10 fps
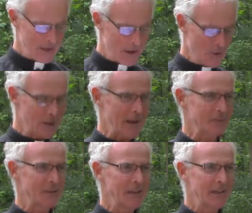Okay,
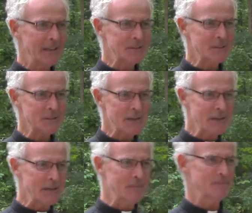let's
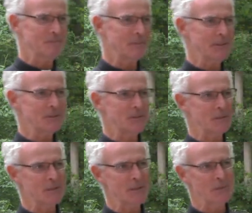
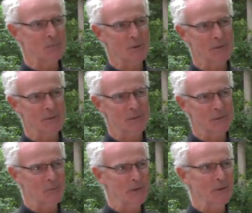see what
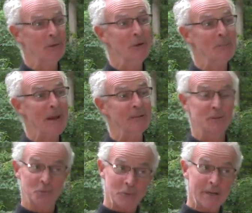we can learn about
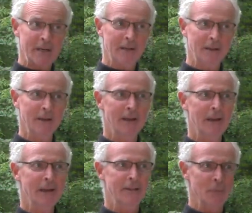this reading,
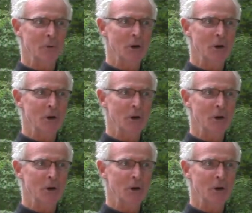and then we're